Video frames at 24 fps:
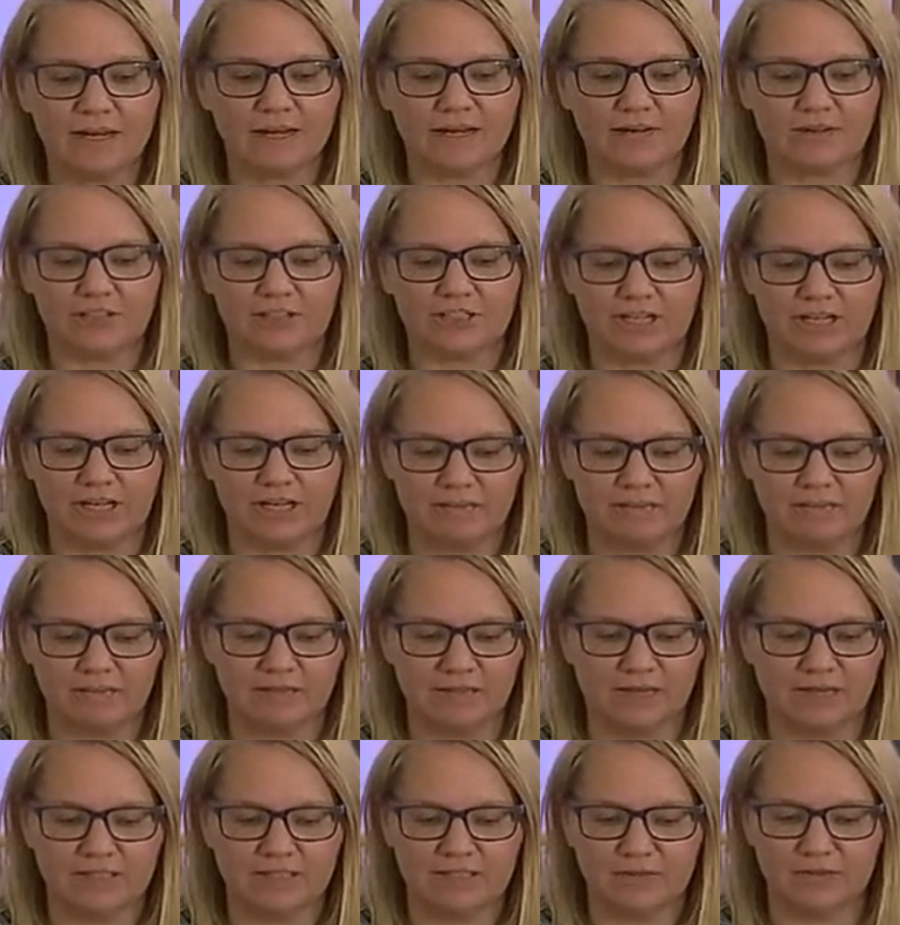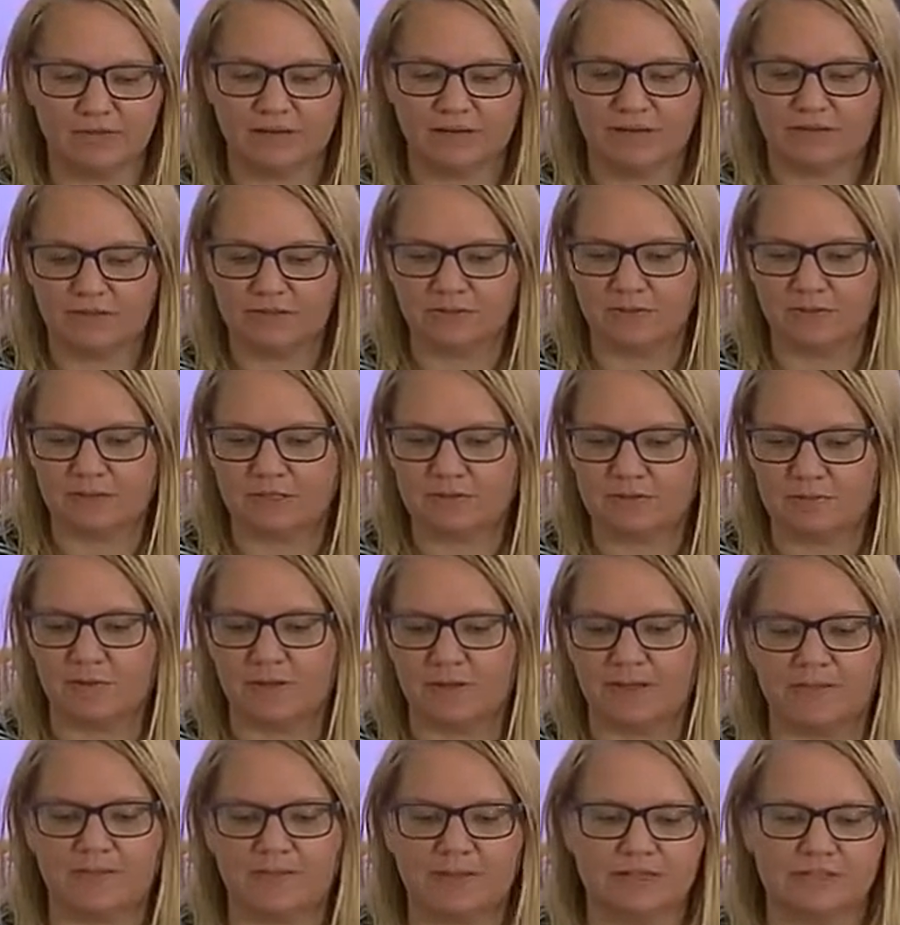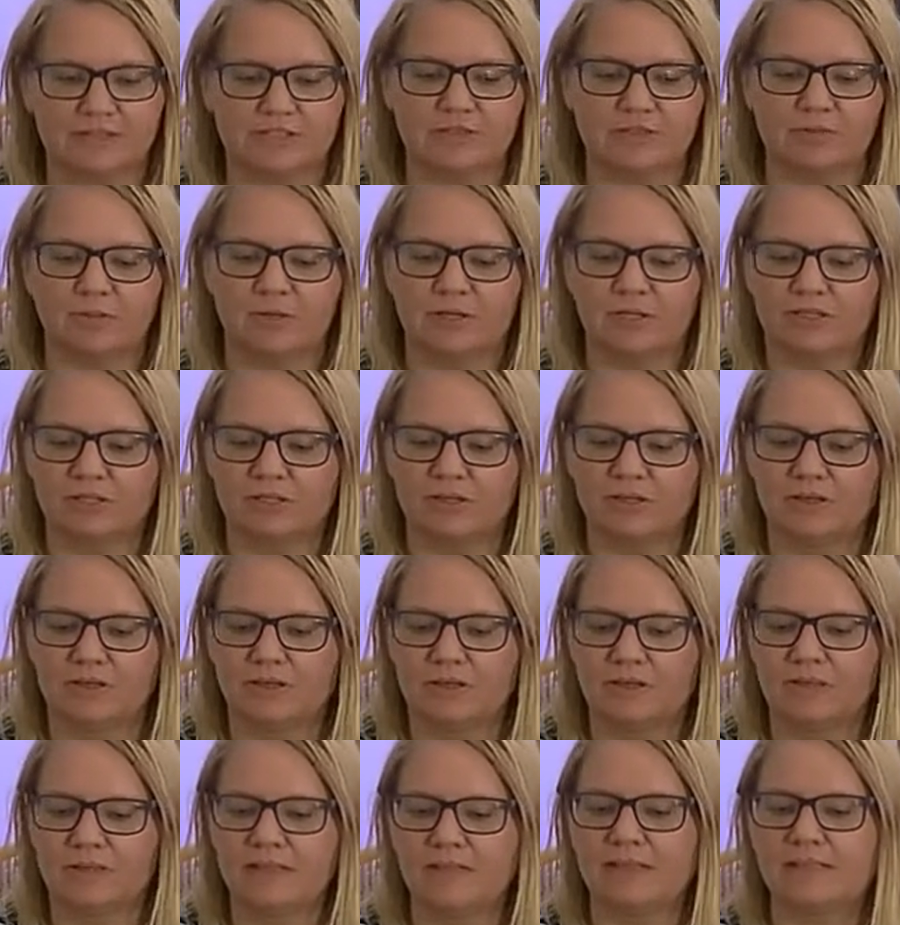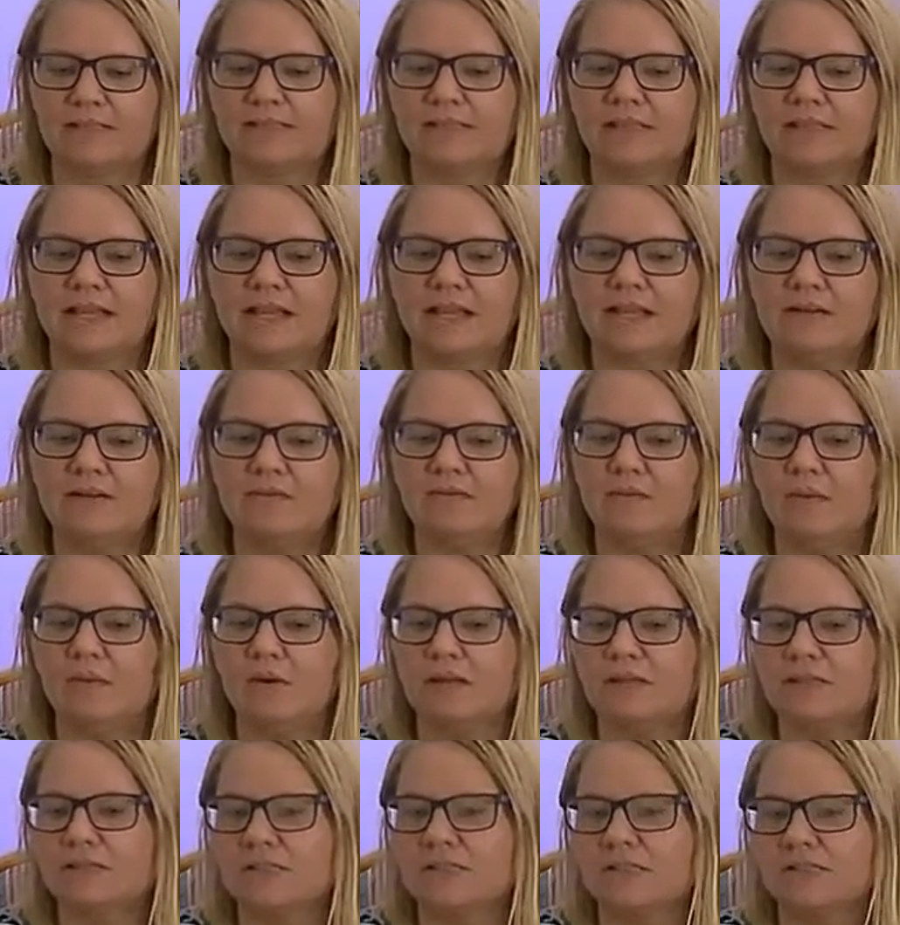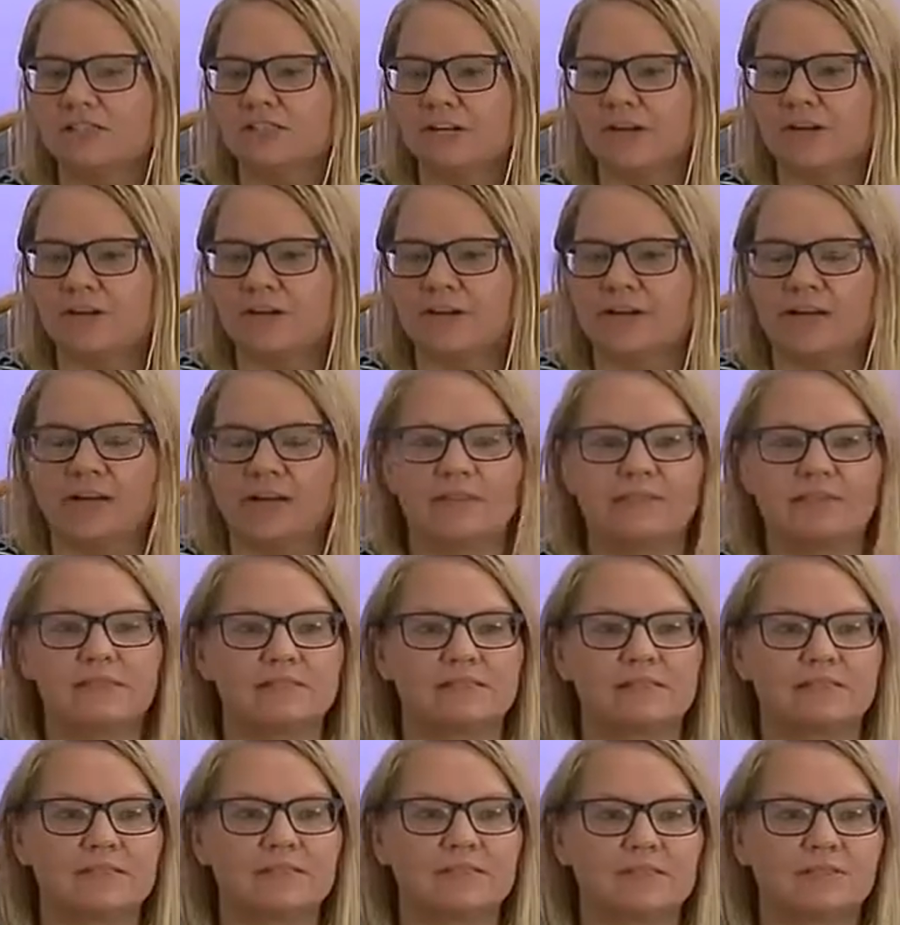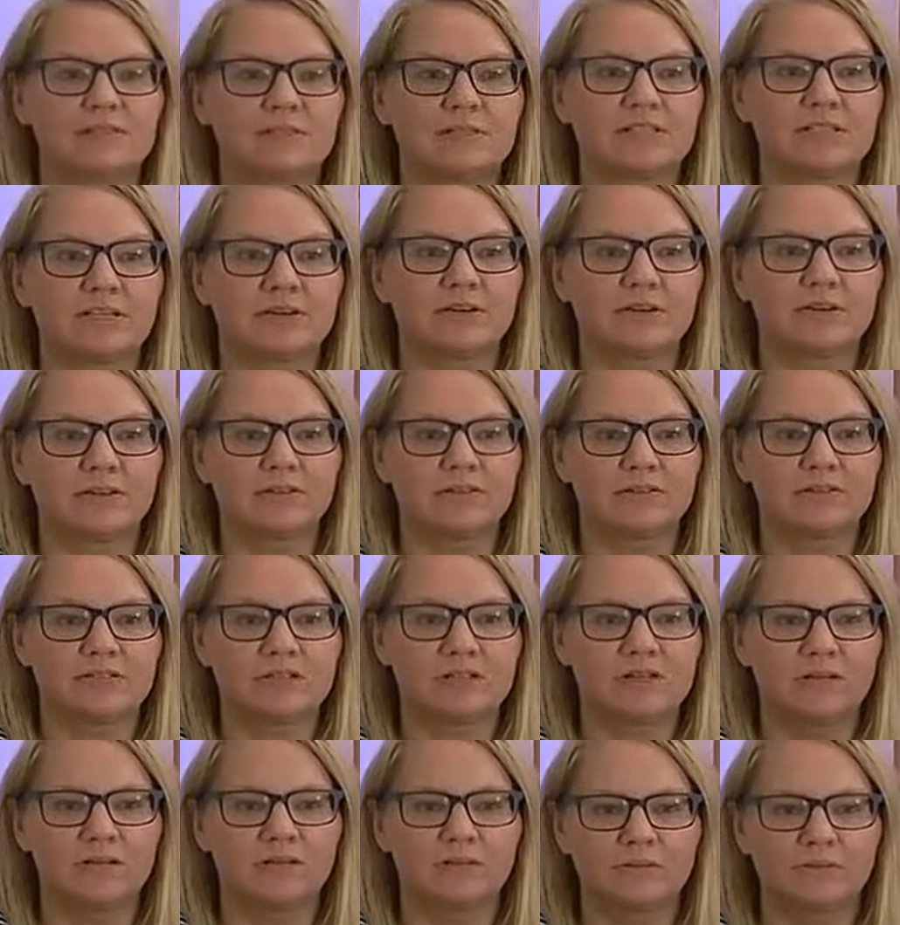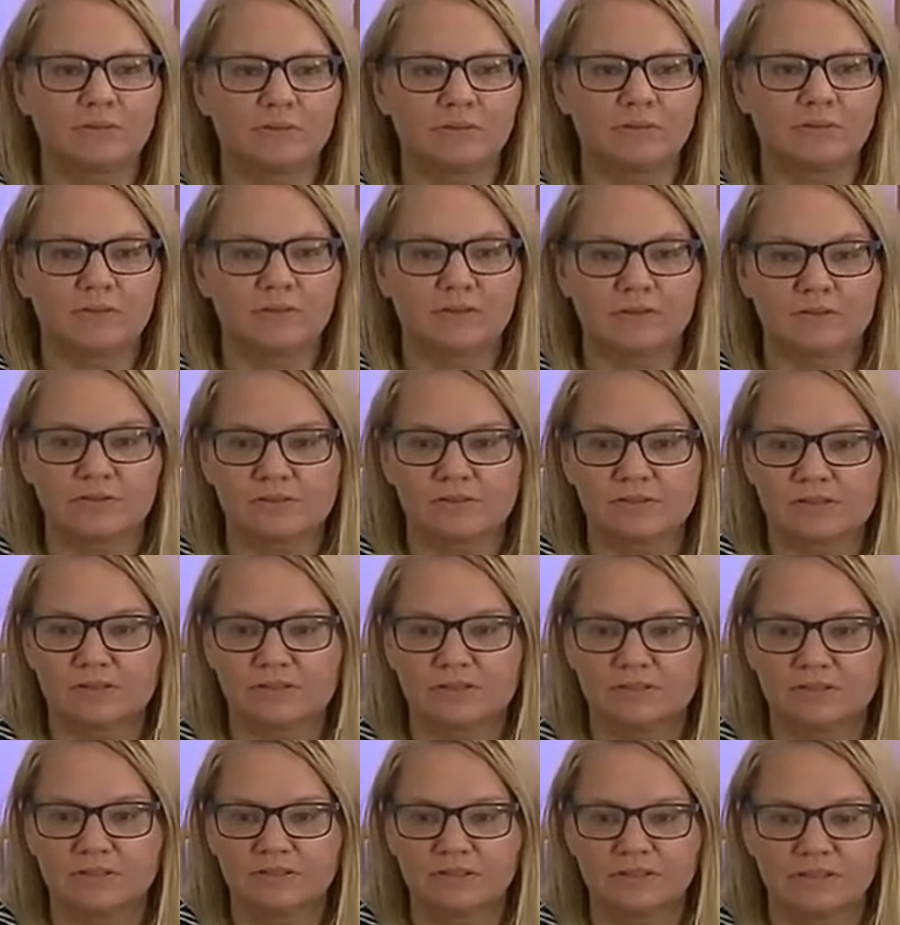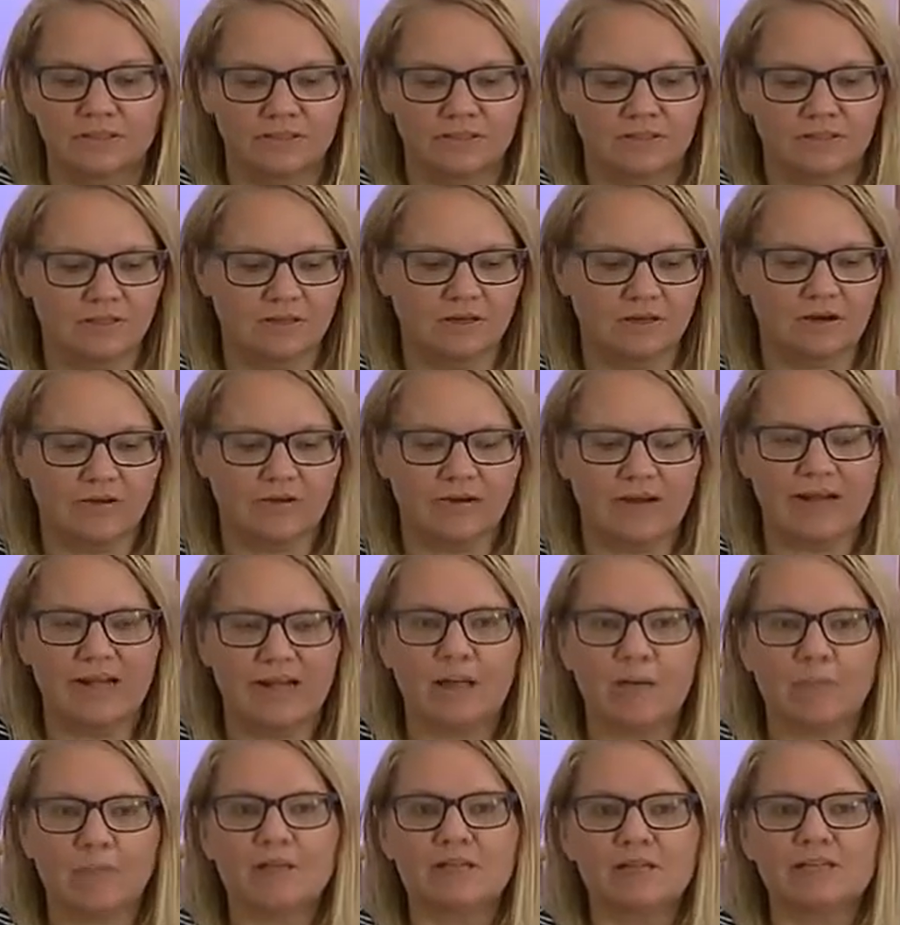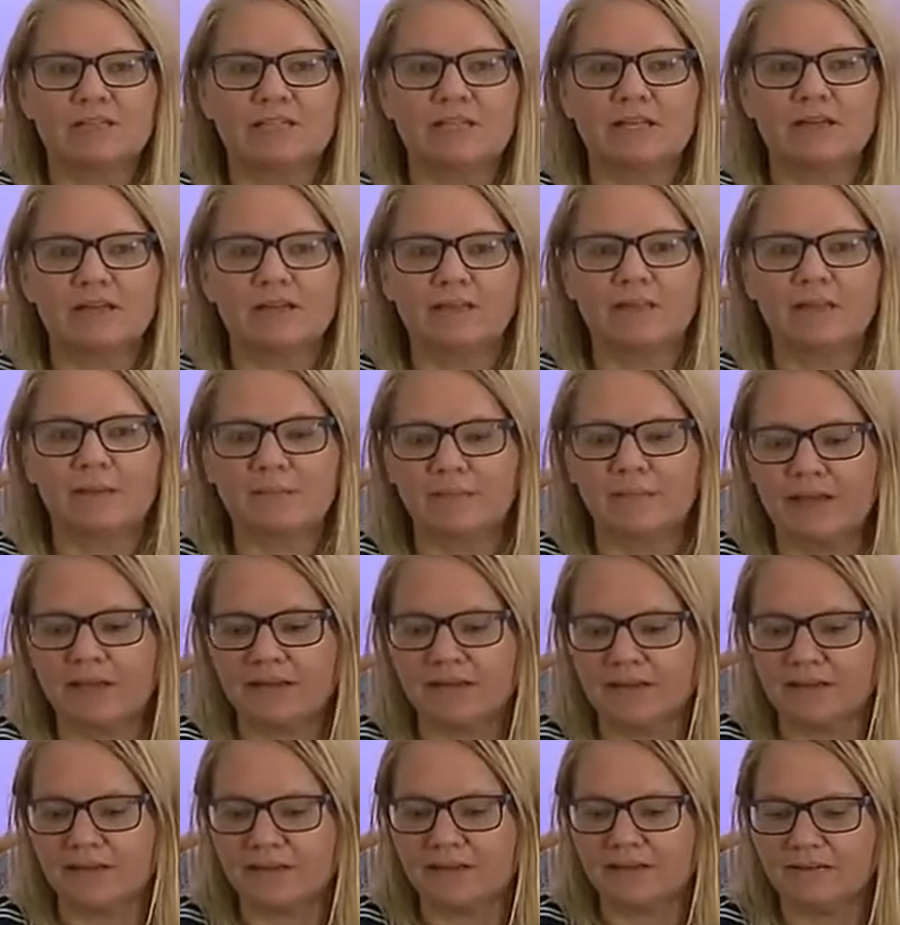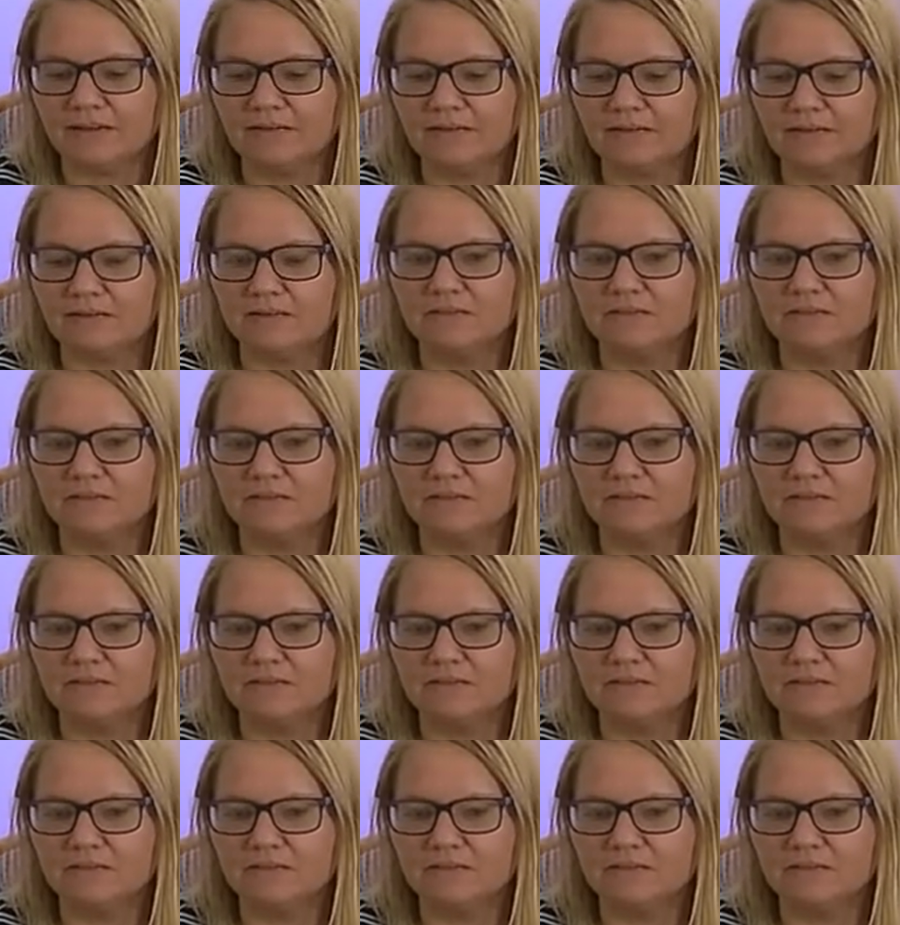energy. I don't have to explain that too much. That's the Eight of Wands, the Chariot, and the Six of Materials all in reverse. All right, I'm going to tuck that back in.